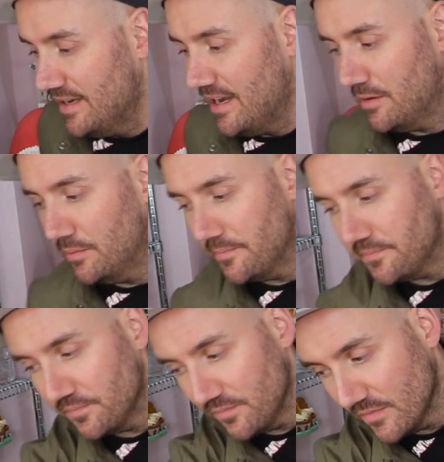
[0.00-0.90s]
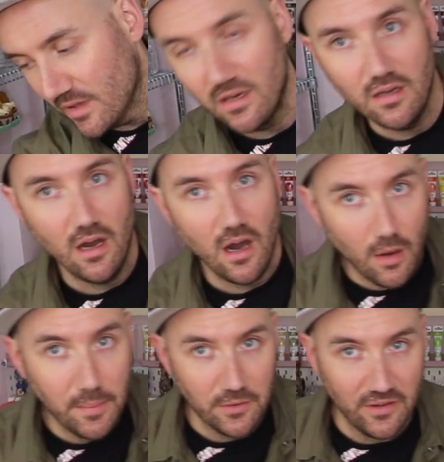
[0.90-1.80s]
Now,
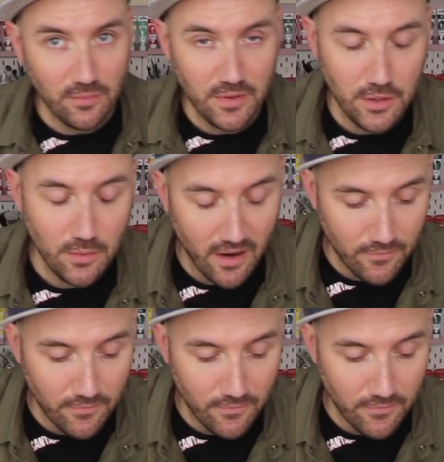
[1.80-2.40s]
I'll be honest with you,